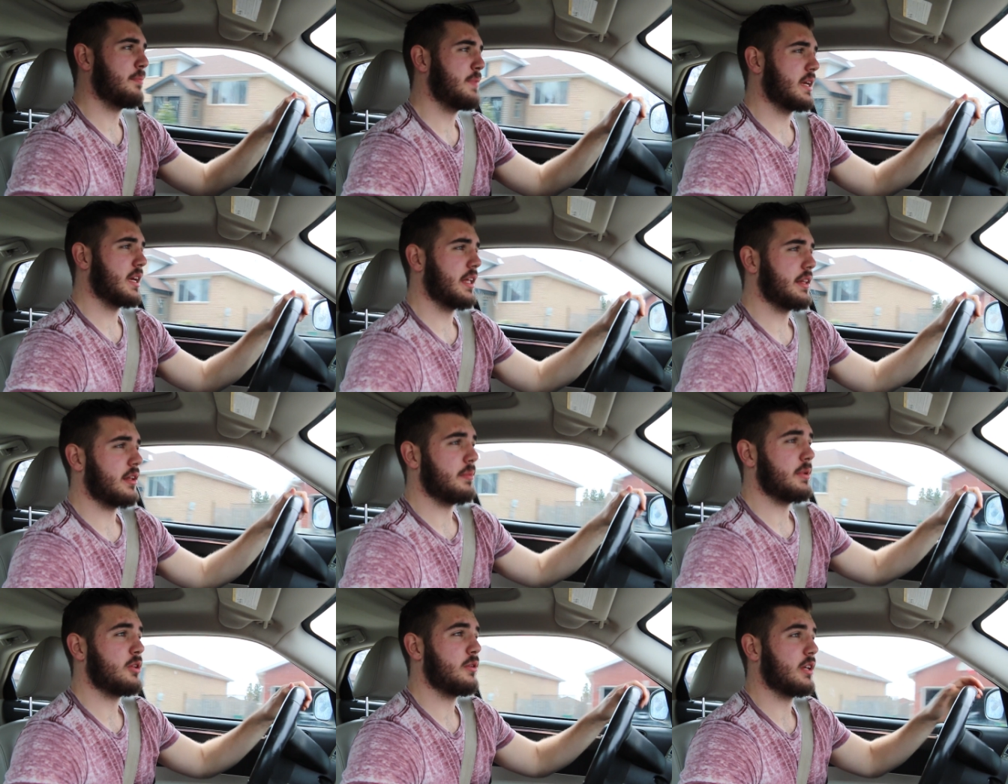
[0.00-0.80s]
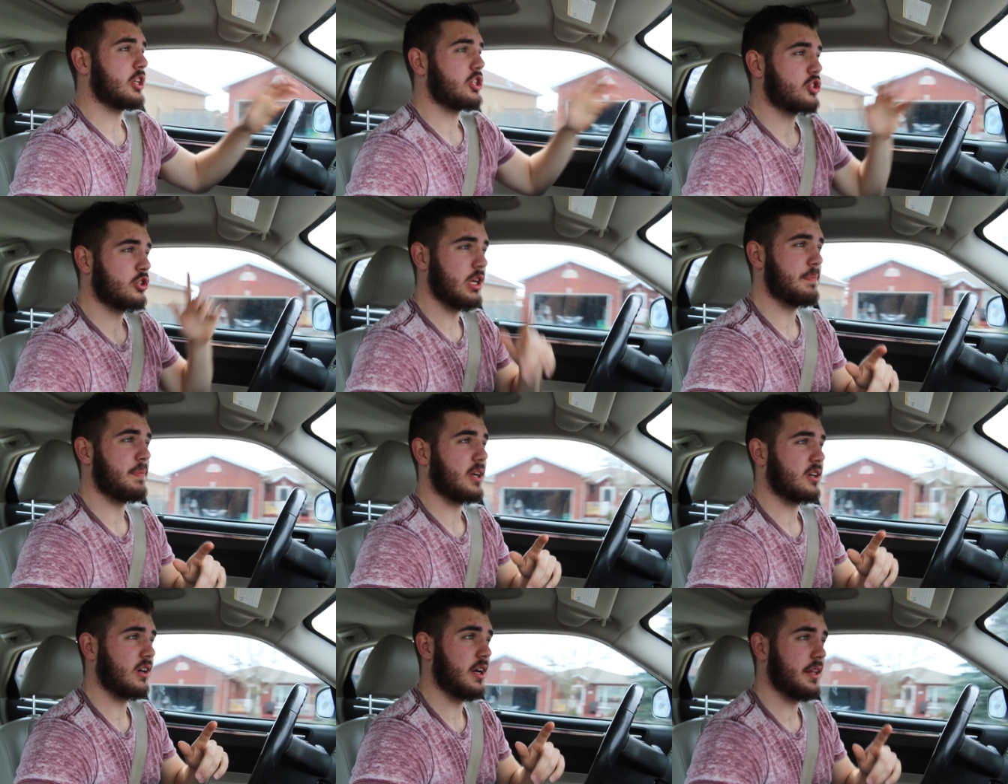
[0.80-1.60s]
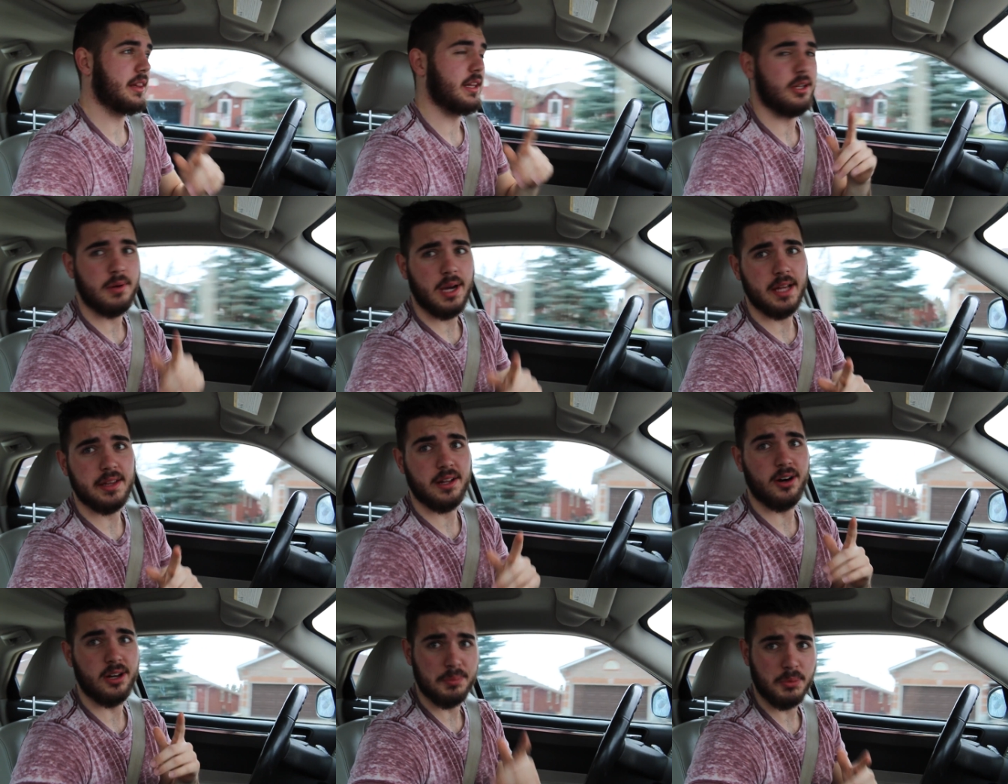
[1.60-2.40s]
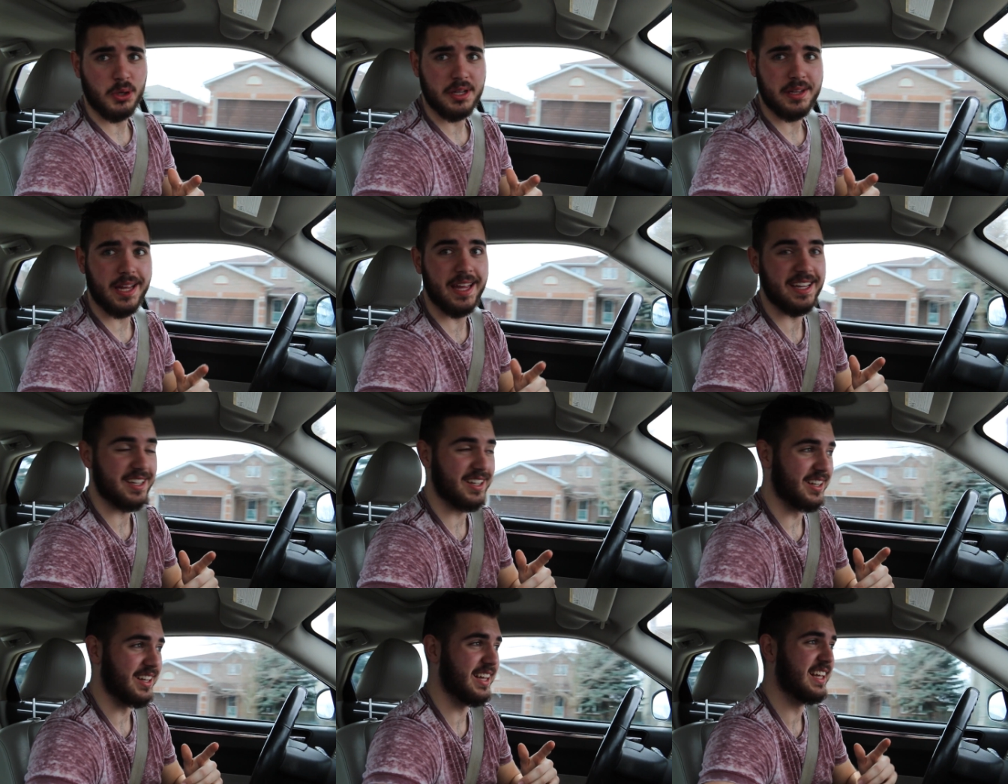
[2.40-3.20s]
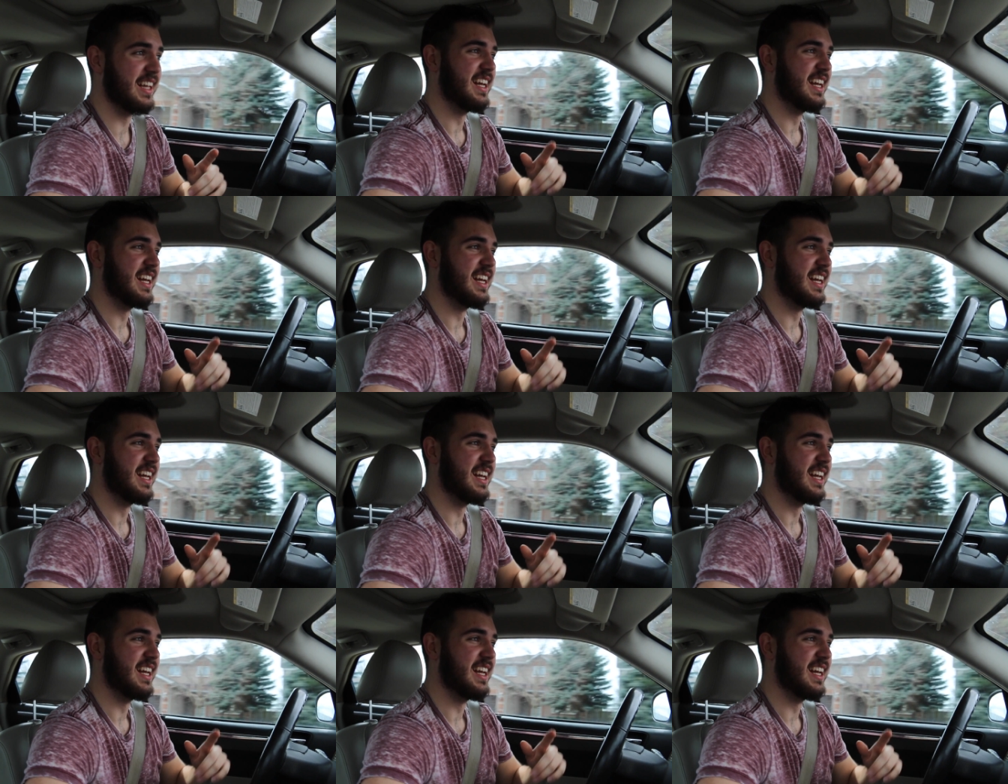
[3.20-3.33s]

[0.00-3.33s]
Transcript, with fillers: because I'll be doing a trip across the US on a motorcycle.